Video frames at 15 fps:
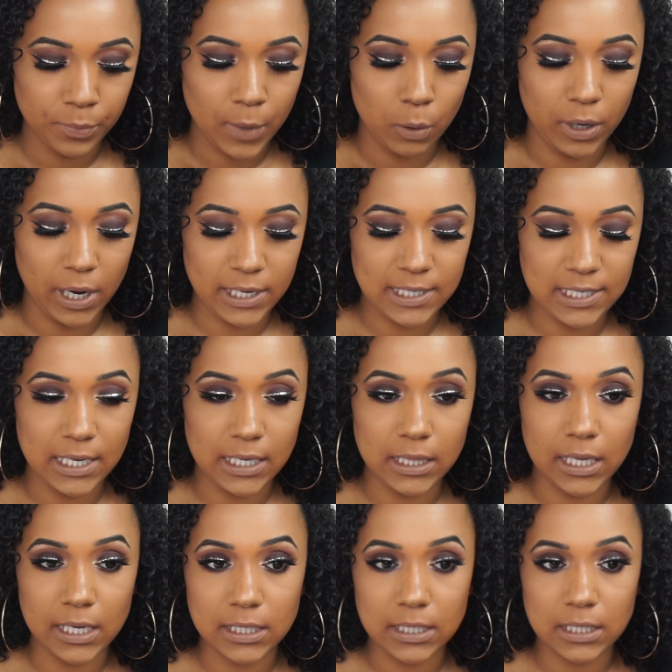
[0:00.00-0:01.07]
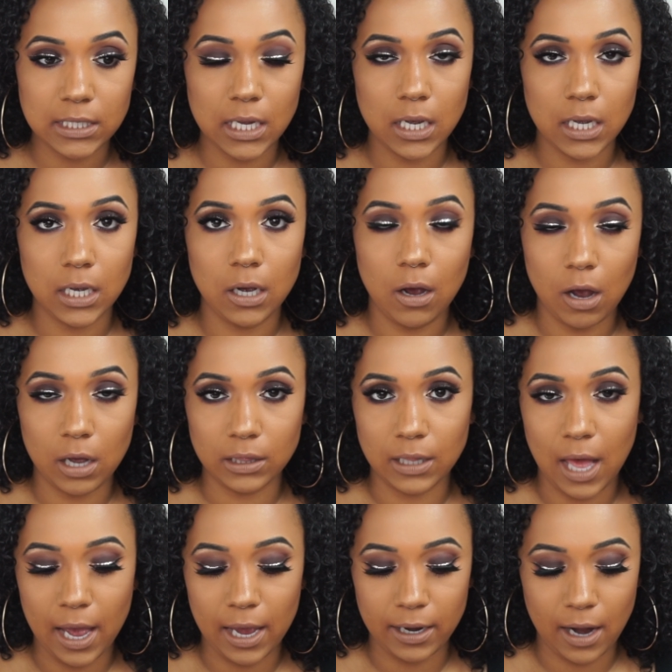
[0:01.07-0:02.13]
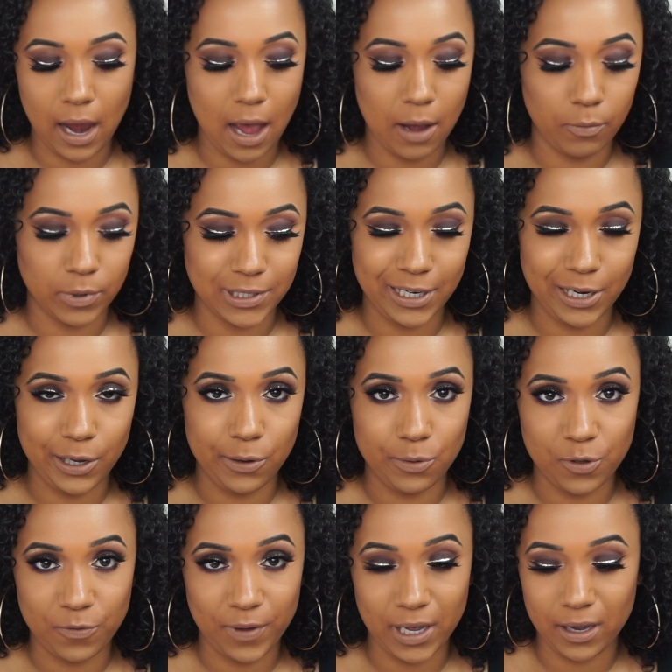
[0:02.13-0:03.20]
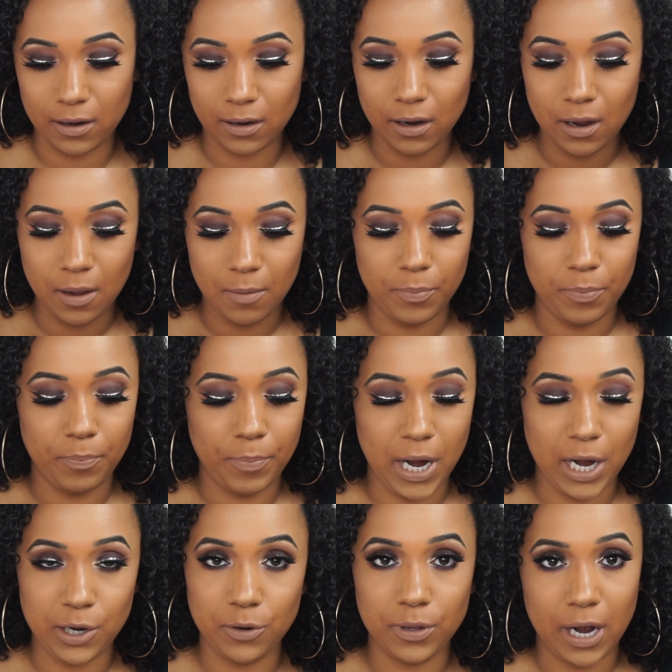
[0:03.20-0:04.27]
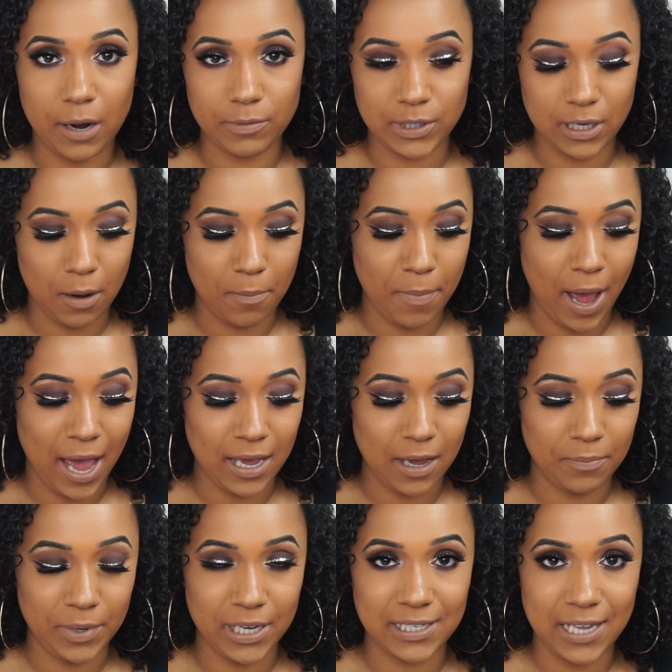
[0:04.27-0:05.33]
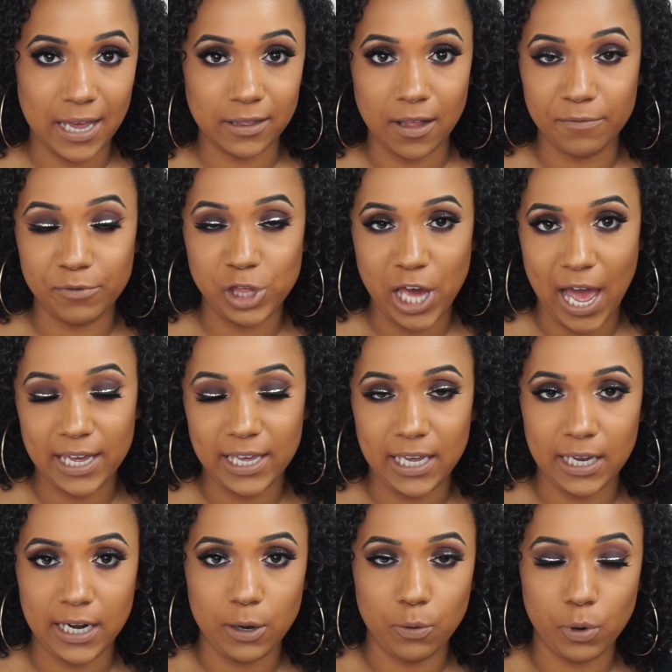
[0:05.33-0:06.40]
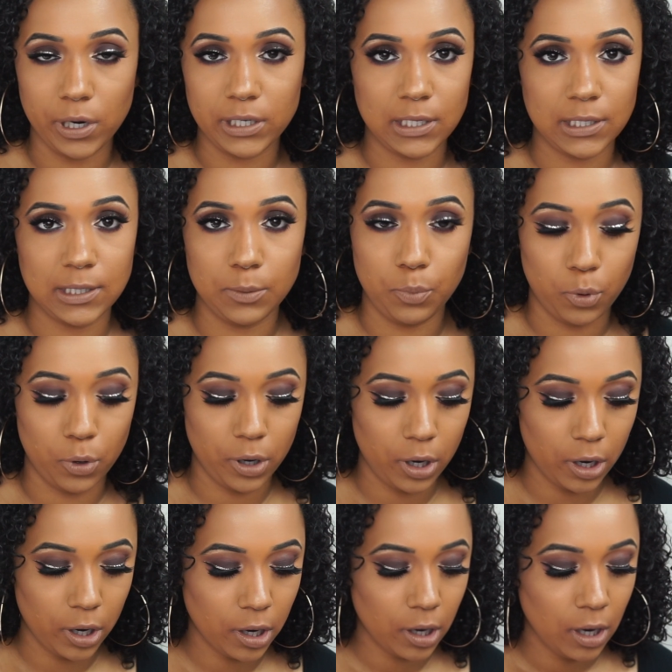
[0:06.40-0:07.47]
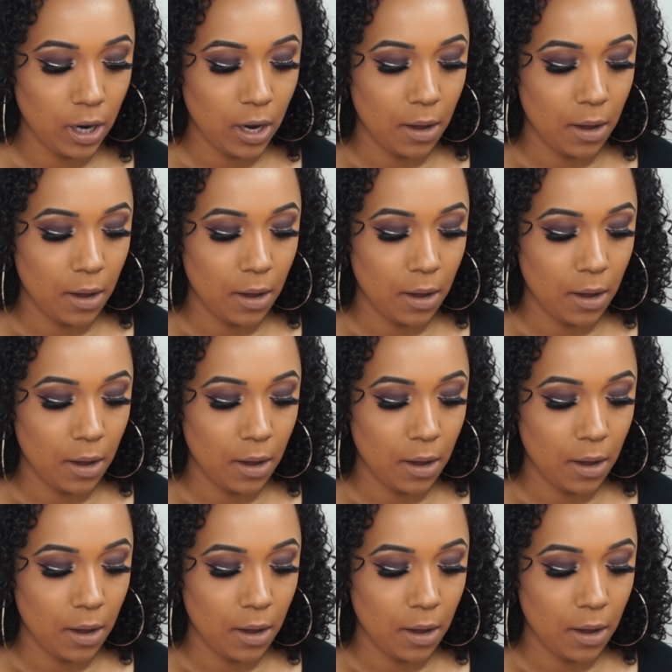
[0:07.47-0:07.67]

When I seen this online, I wasn't a huge fan, but I knew that I was gonna buy it because I love Jackie and I wanted to support her.